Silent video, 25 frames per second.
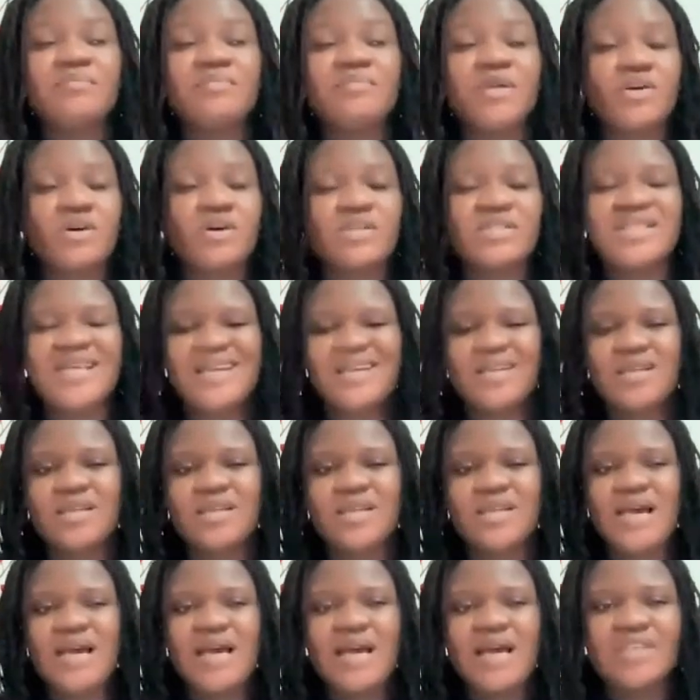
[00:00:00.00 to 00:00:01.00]
because that
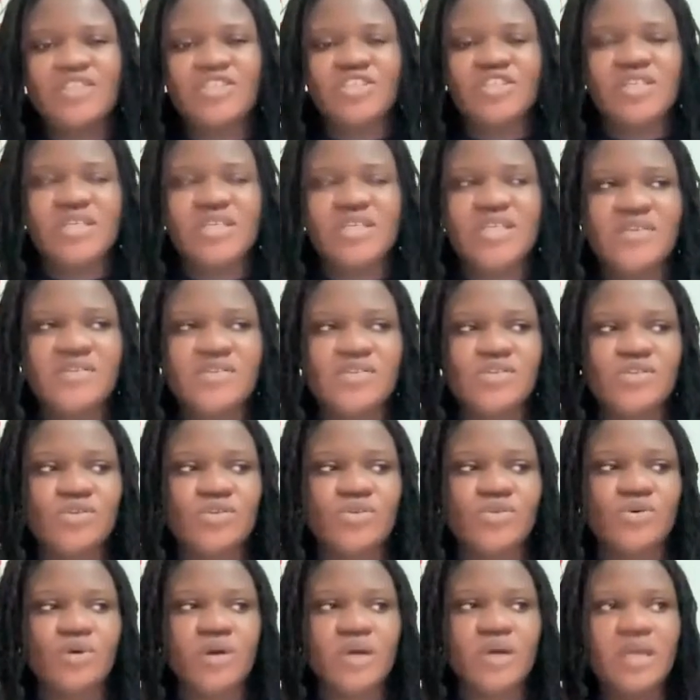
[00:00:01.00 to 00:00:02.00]
actually gives
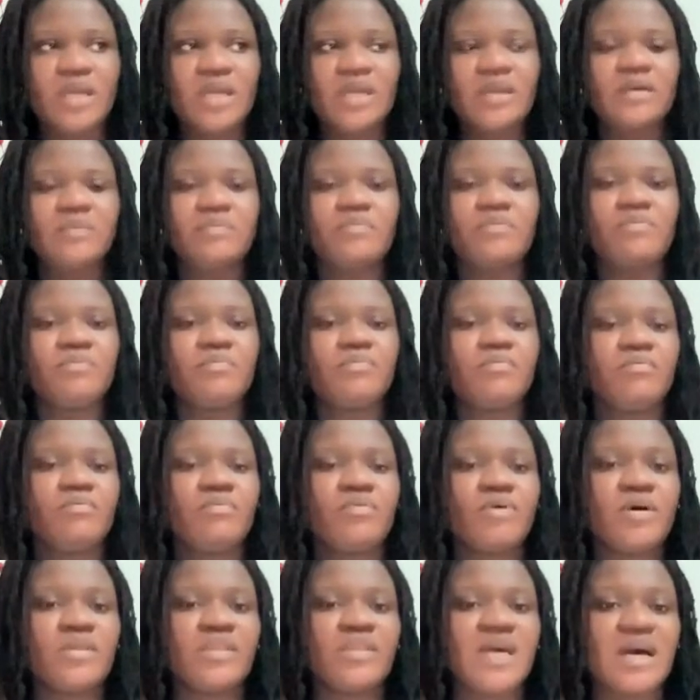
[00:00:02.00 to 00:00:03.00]
you a
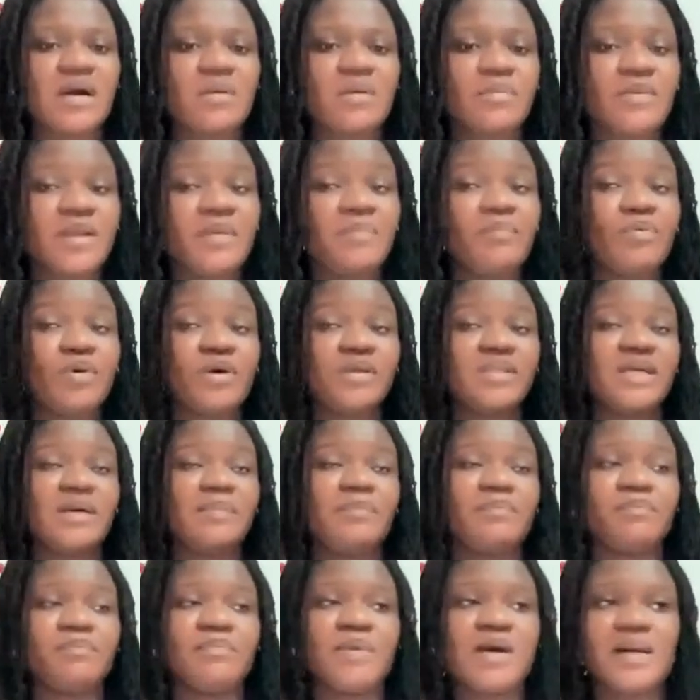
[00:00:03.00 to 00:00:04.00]
broader
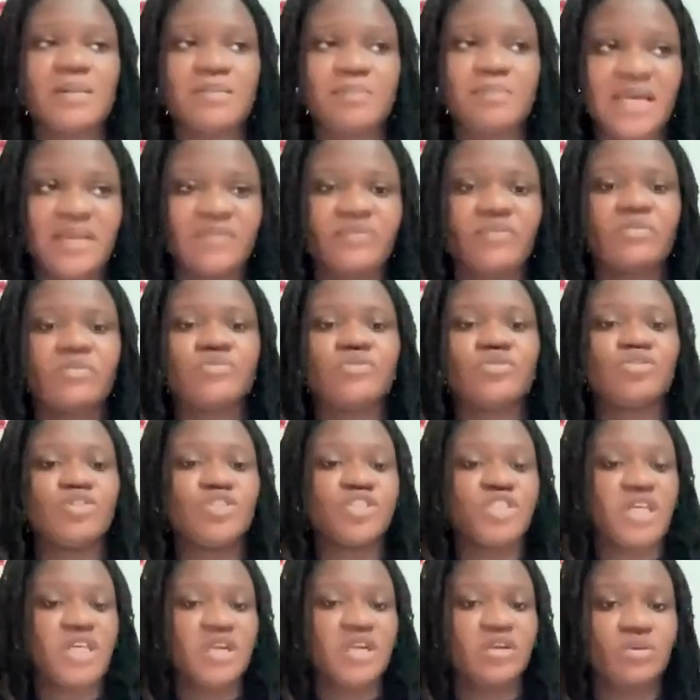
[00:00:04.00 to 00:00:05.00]
platform to
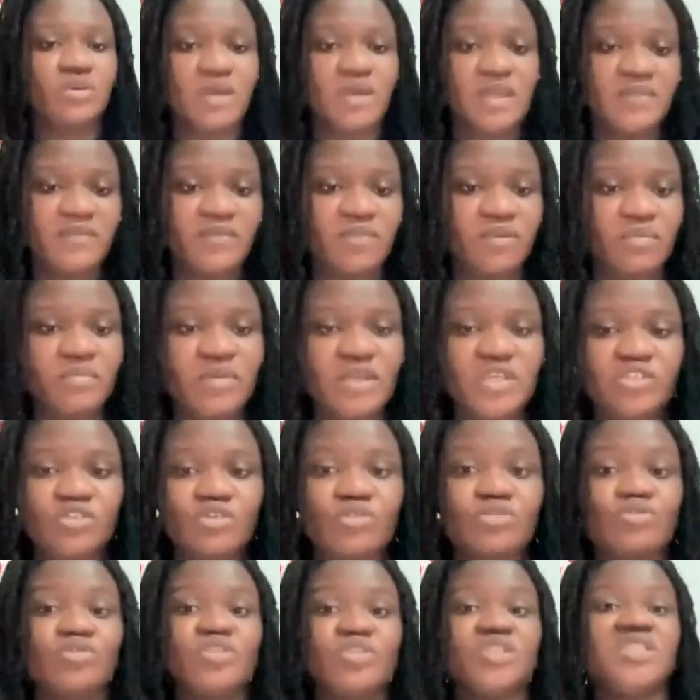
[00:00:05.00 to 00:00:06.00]
share your
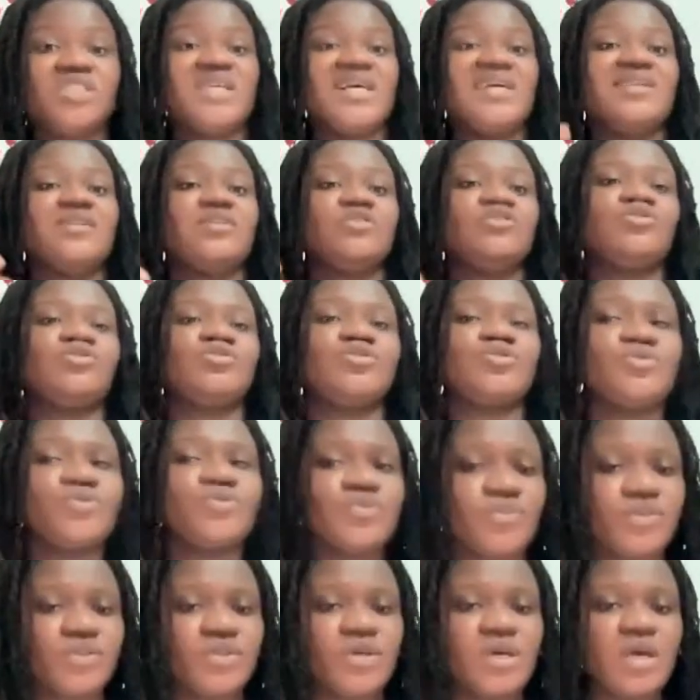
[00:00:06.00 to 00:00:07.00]
information, to share the
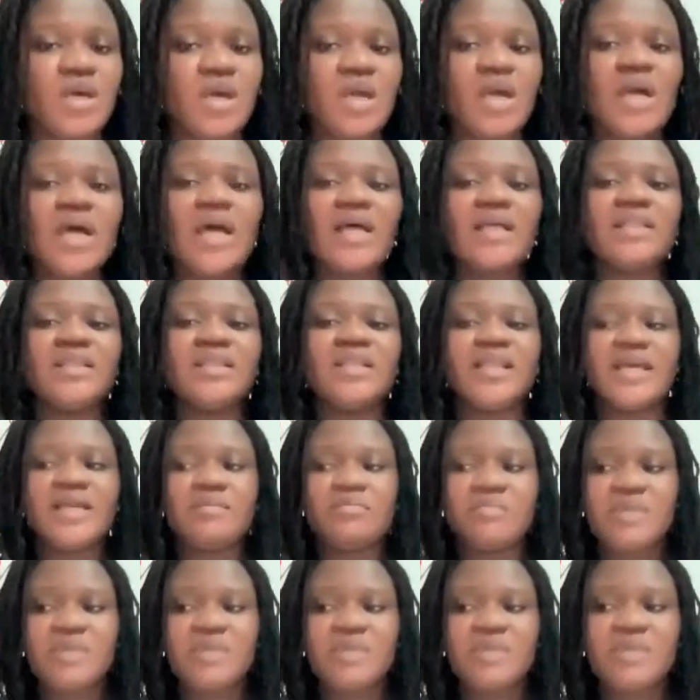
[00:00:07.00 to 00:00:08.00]
truth, and
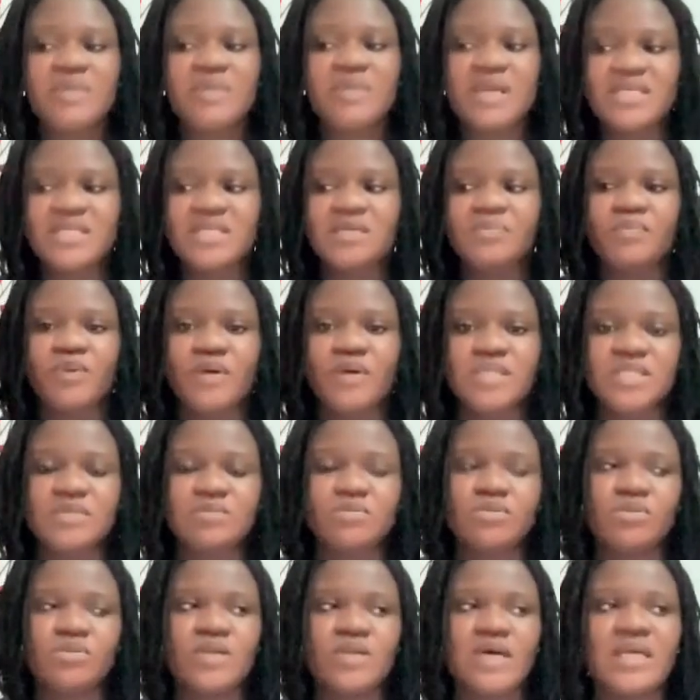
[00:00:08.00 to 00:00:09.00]
then makes it
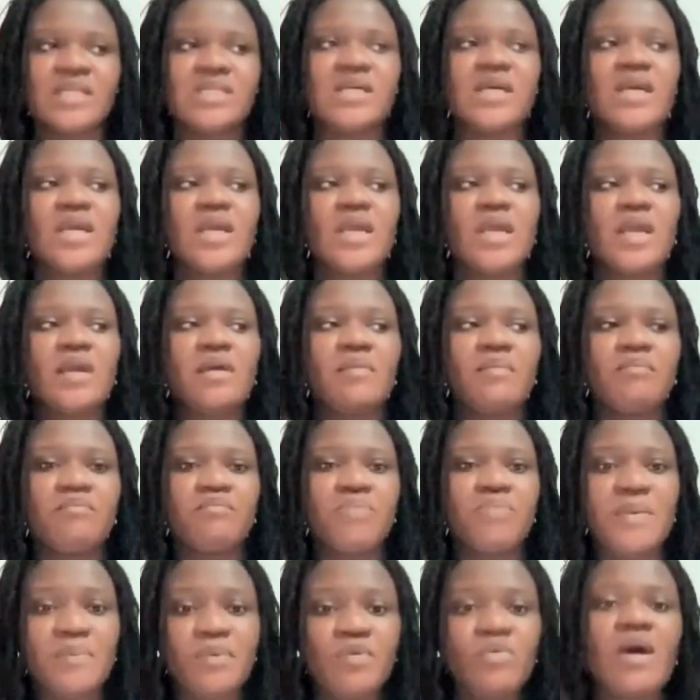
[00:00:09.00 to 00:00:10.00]
possible that
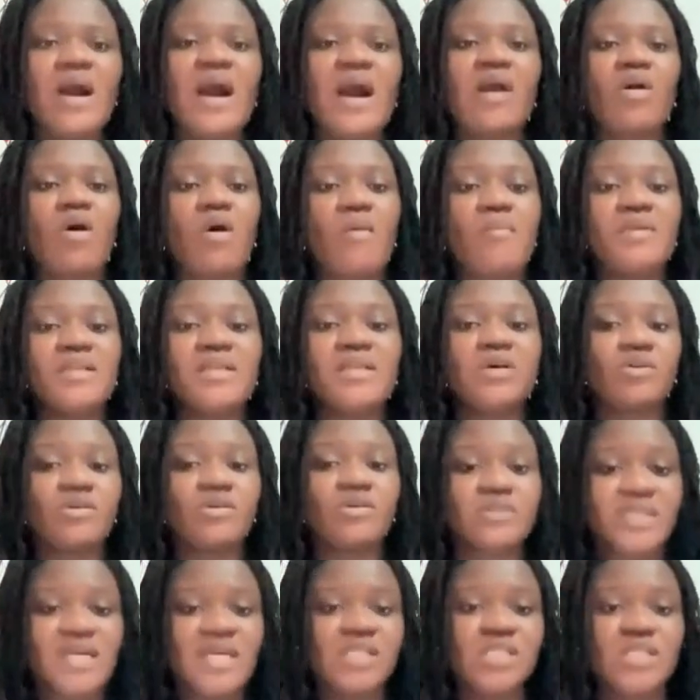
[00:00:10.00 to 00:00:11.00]
people are coming in
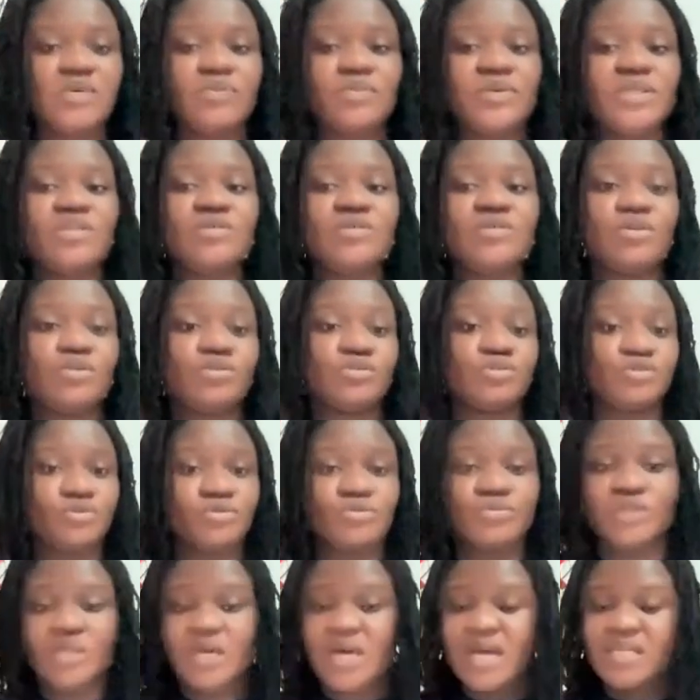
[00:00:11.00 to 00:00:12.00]
contact with your
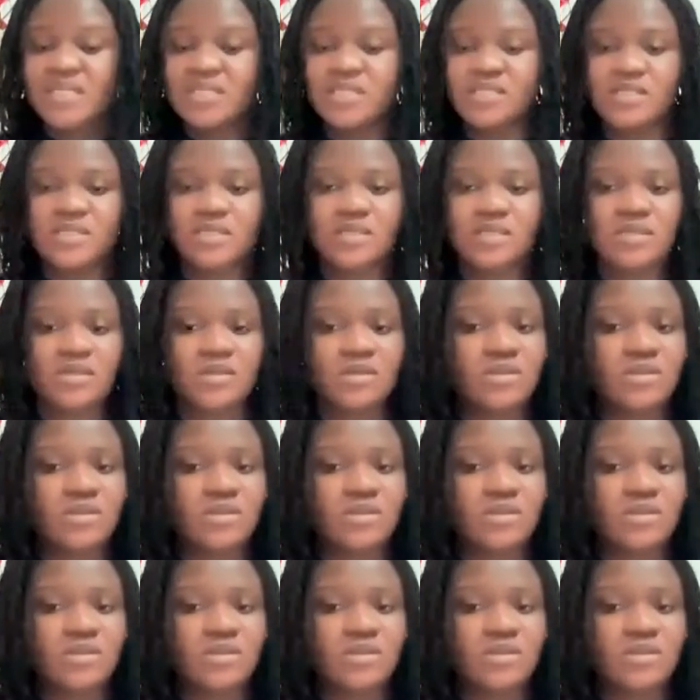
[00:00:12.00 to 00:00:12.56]
truth as